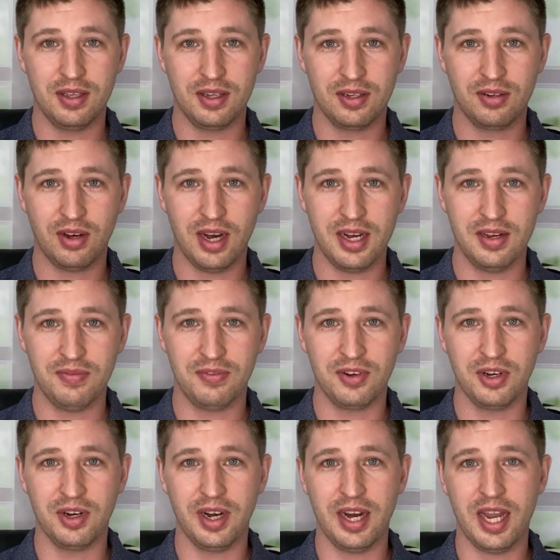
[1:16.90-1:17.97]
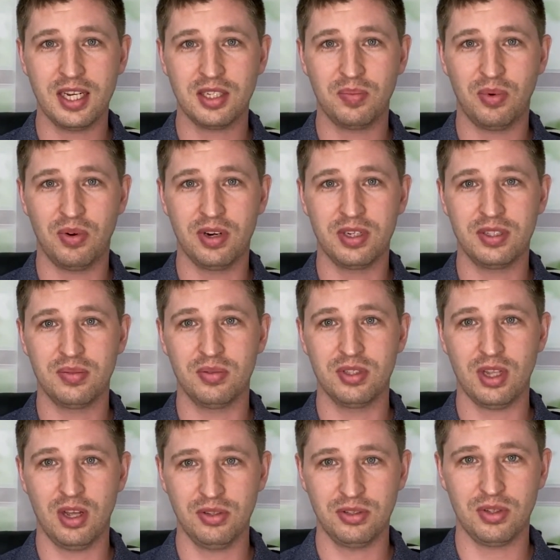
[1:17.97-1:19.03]
credit for your exports was
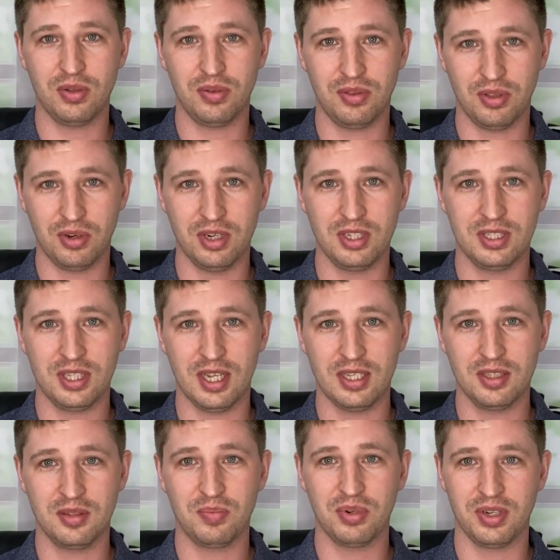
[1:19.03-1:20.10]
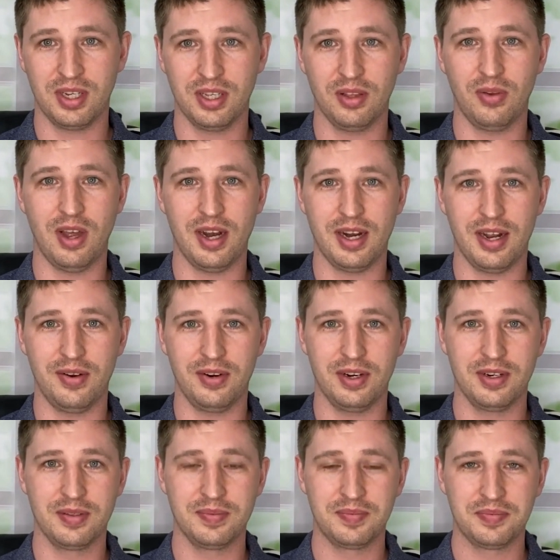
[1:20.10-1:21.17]
also 30 cents per kilowatt hour.
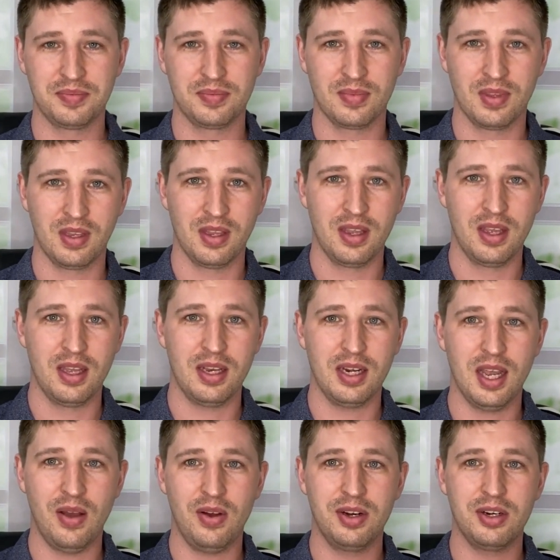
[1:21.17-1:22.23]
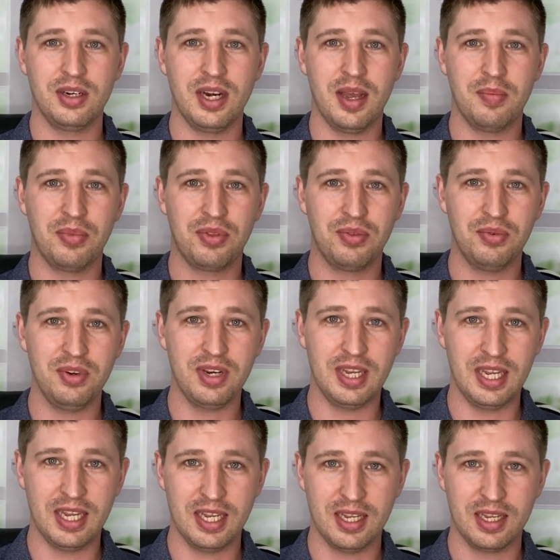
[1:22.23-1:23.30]
Now under NEM
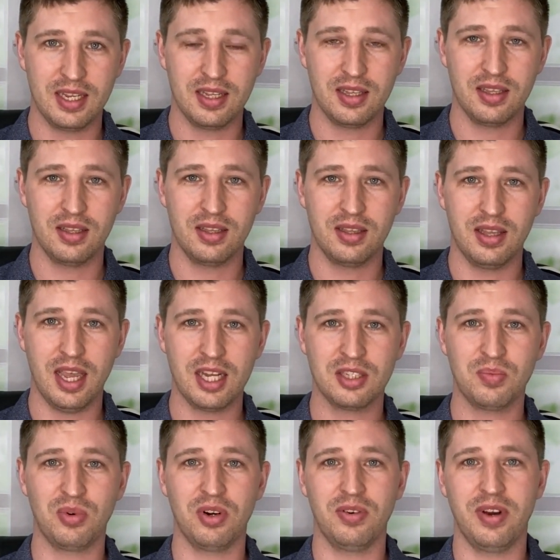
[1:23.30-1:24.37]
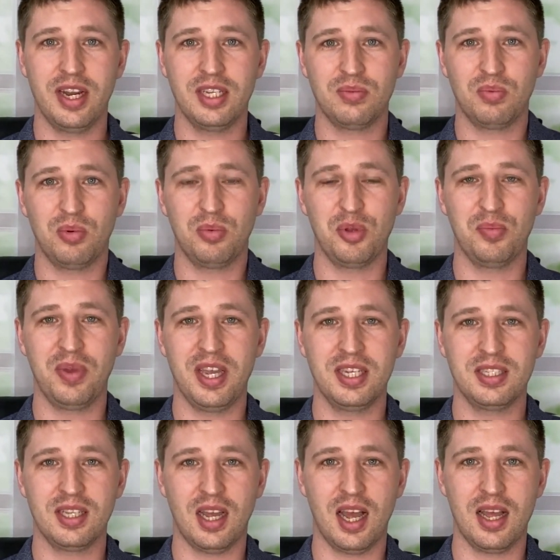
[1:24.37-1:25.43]
3, export rates will be
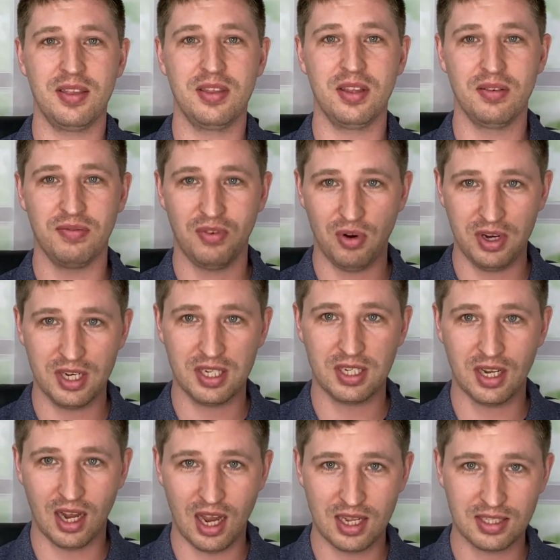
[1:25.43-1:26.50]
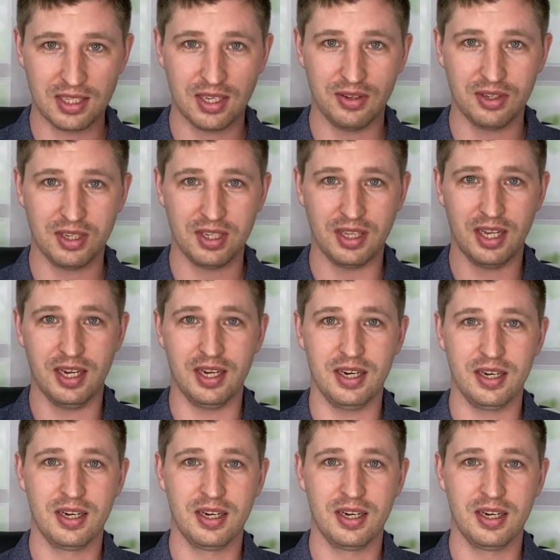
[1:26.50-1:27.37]
based on the avoided cost calculator,